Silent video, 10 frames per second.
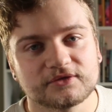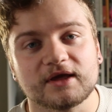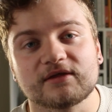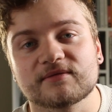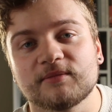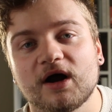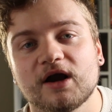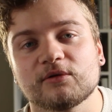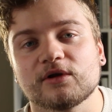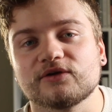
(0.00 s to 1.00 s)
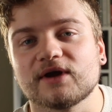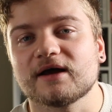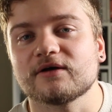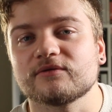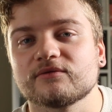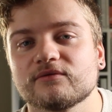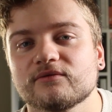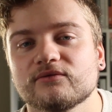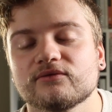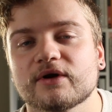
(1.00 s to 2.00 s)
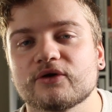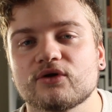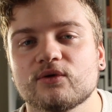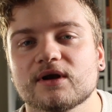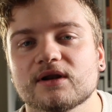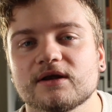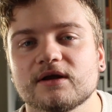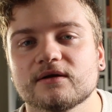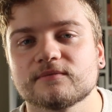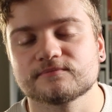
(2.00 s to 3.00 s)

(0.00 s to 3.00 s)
They spiral down very quickly.